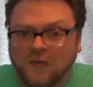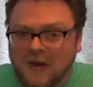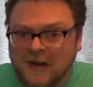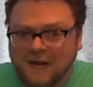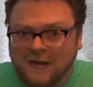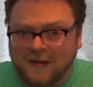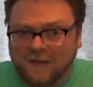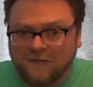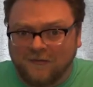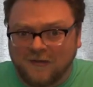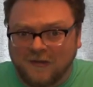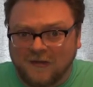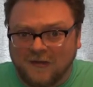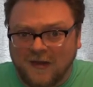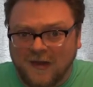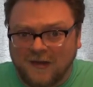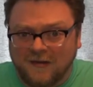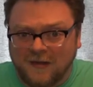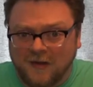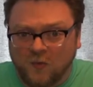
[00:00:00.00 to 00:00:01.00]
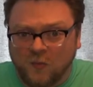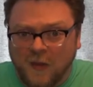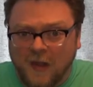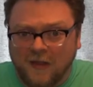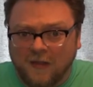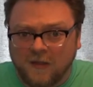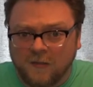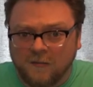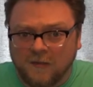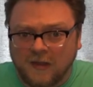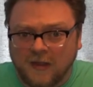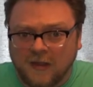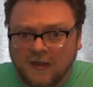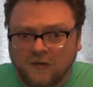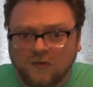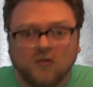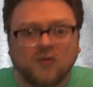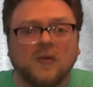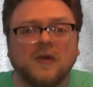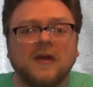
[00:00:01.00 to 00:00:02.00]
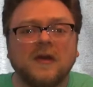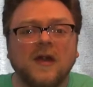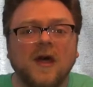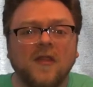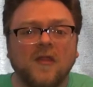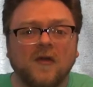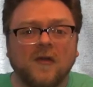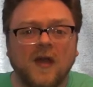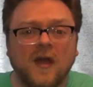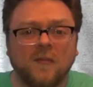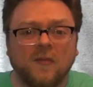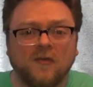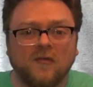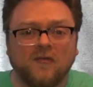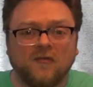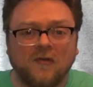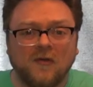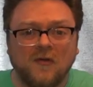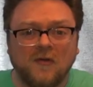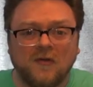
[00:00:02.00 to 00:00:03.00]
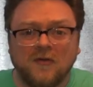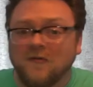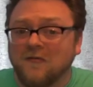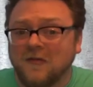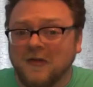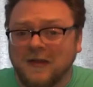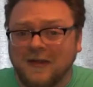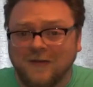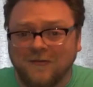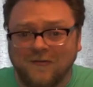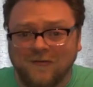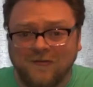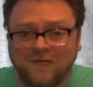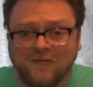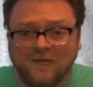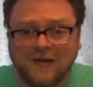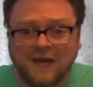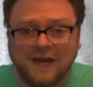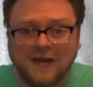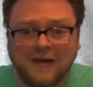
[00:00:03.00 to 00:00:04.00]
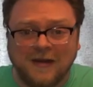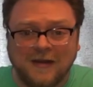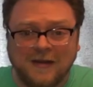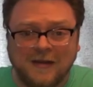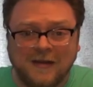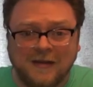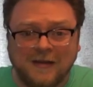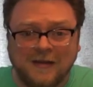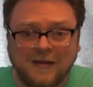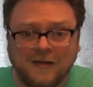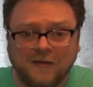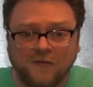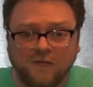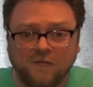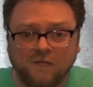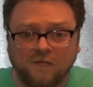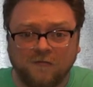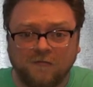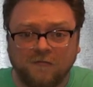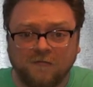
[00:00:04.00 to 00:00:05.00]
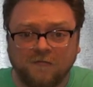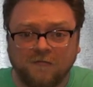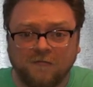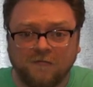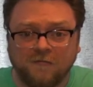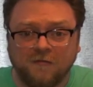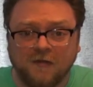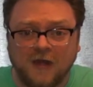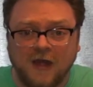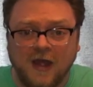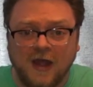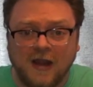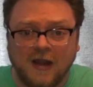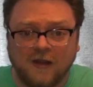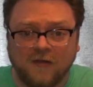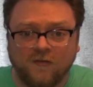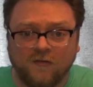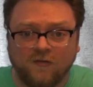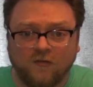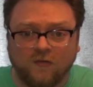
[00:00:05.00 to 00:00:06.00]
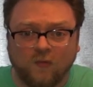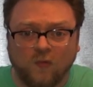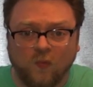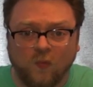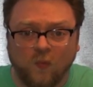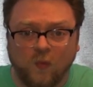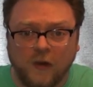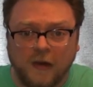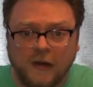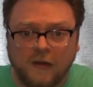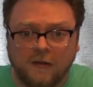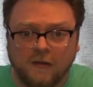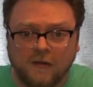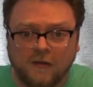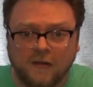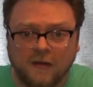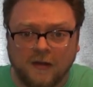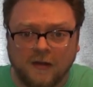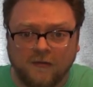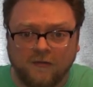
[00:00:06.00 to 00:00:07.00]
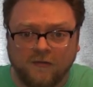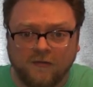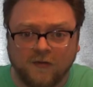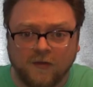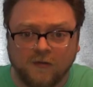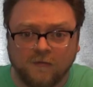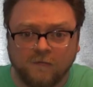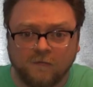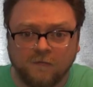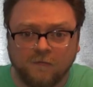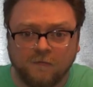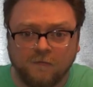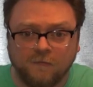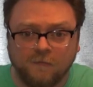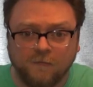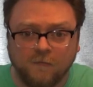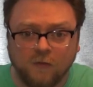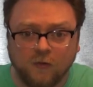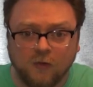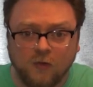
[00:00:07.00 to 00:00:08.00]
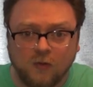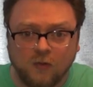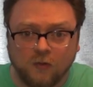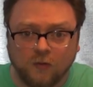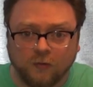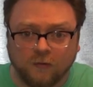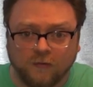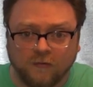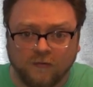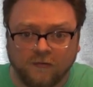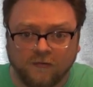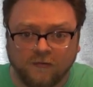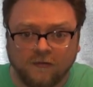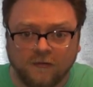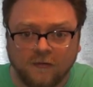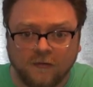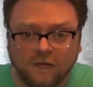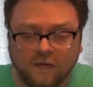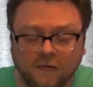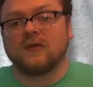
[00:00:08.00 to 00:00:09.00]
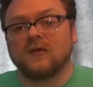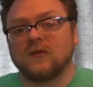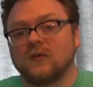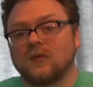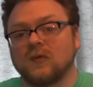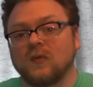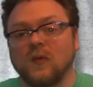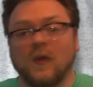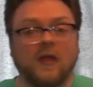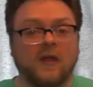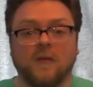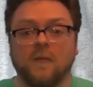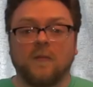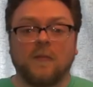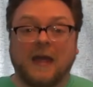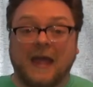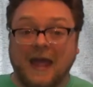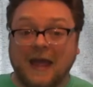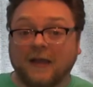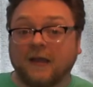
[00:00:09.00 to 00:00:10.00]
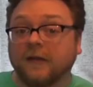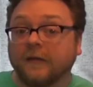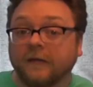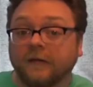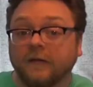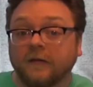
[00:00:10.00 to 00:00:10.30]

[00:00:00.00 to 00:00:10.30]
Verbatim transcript: Greetings, Internet, and welcome again to another episode of Insane Ian Finds Weirdness in Foods. Welcome back.